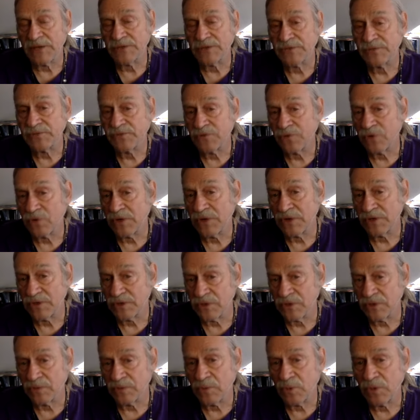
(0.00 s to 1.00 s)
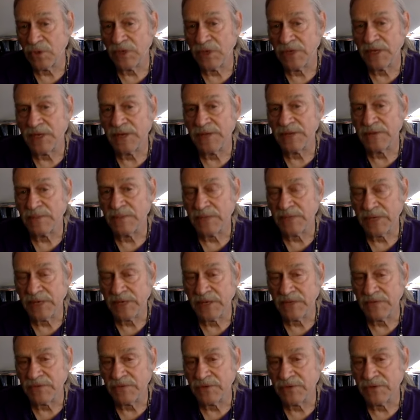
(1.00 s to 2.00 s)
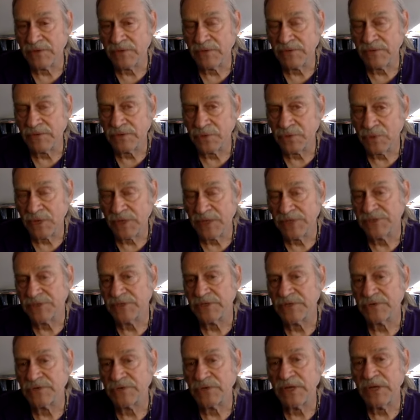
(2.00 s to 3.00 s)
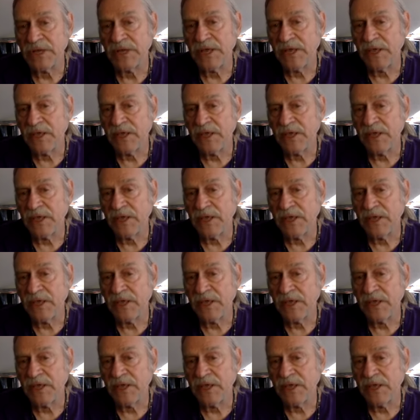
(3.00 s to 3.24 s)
as Freud and Jung pointed out in the beginning of the 20th century,